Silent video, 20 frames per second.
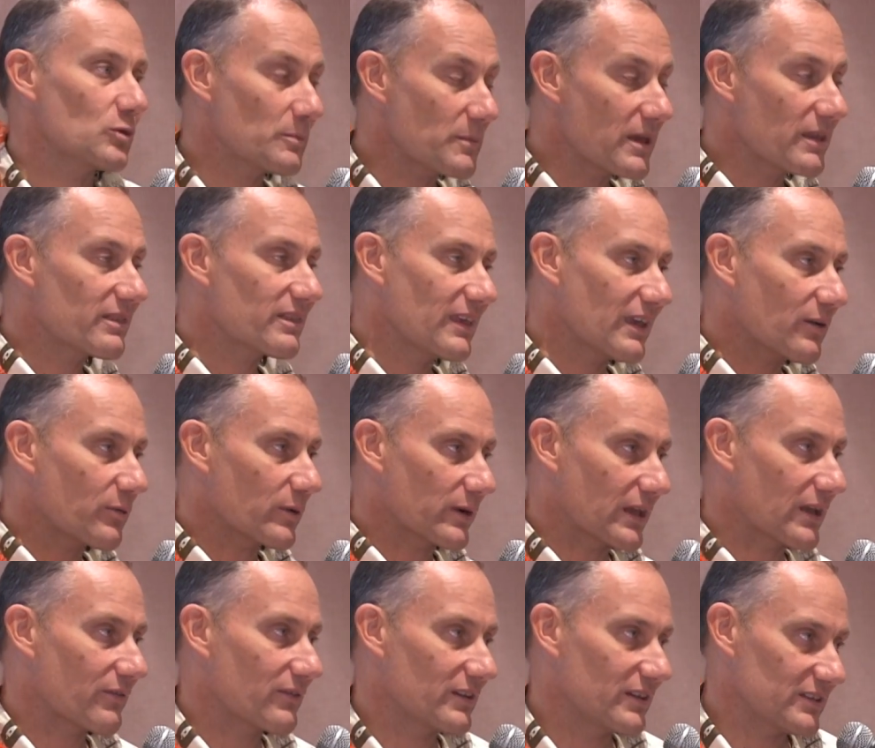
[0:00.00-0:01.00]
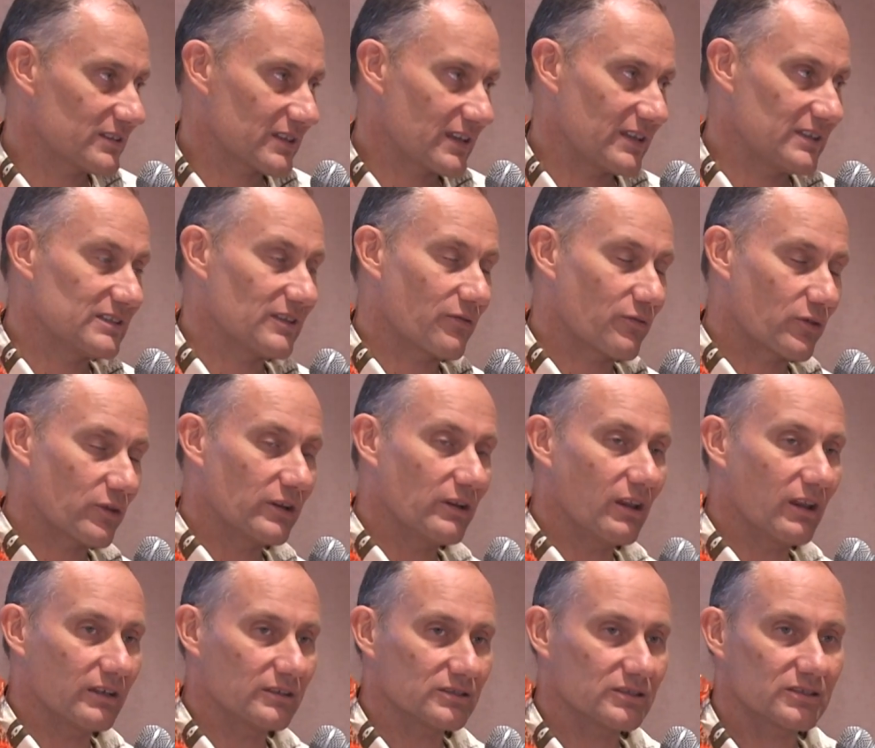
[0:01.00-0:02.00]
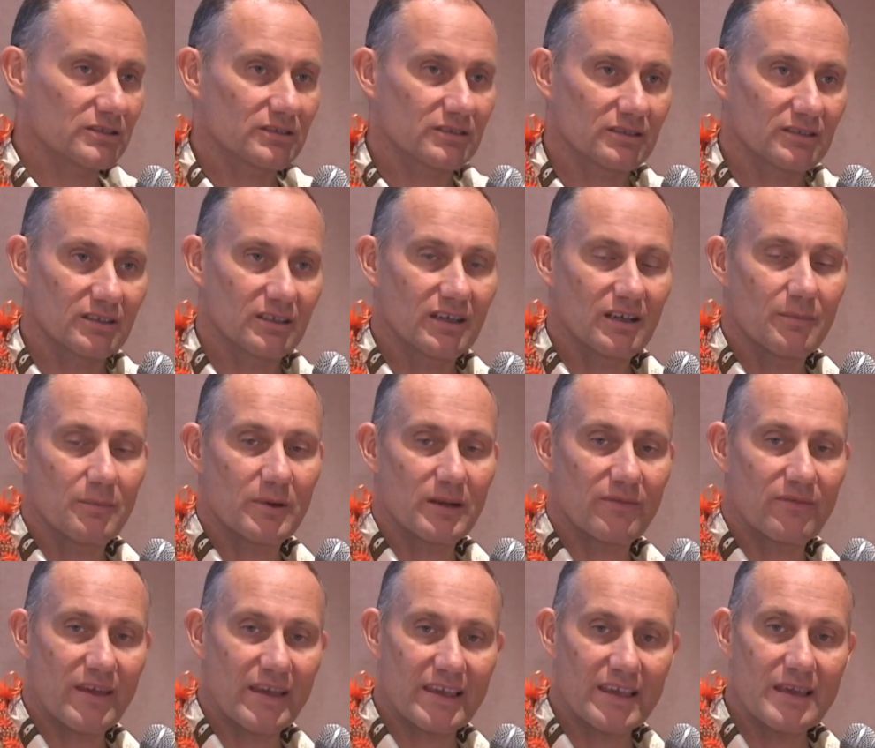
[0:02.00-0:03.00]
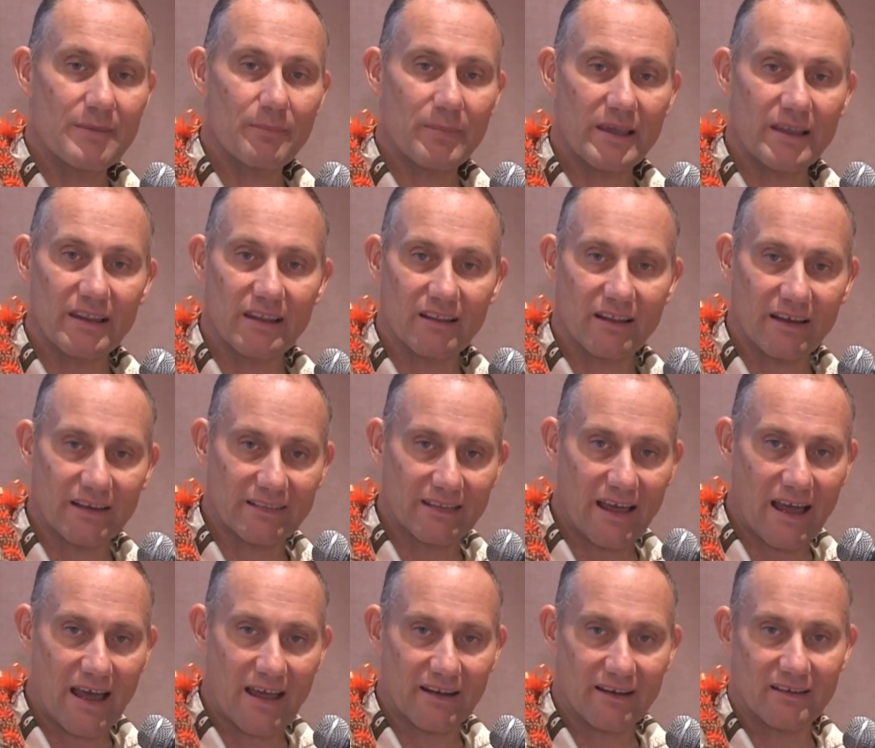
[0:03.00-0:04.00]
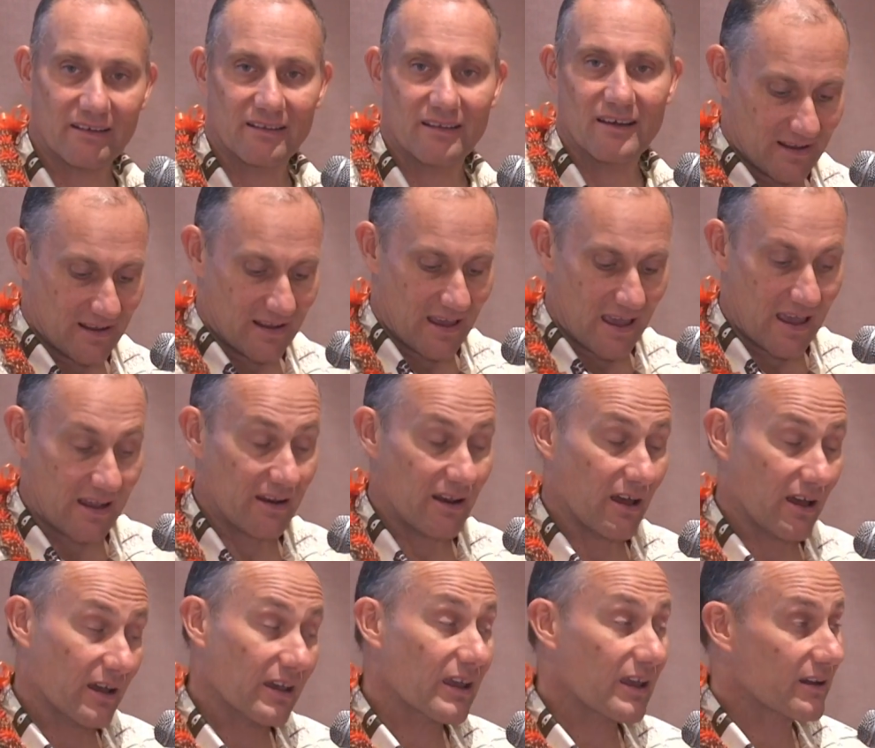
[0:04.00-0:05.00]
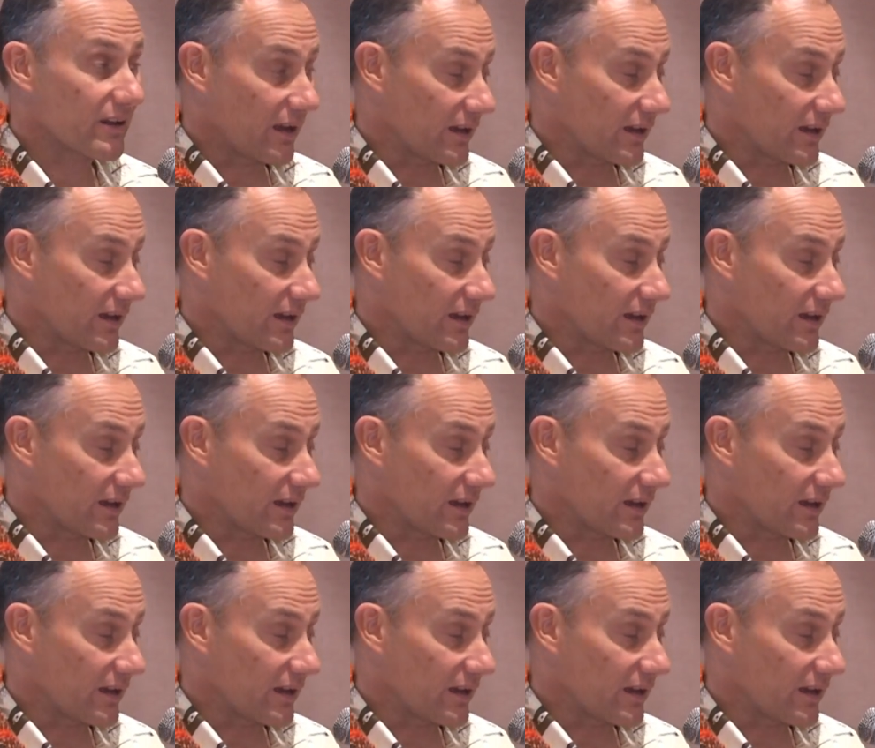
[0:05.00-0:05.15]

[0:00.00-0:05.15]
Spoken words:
we may think we're giving these kids a free lunch, but if they keep eating like that, and again,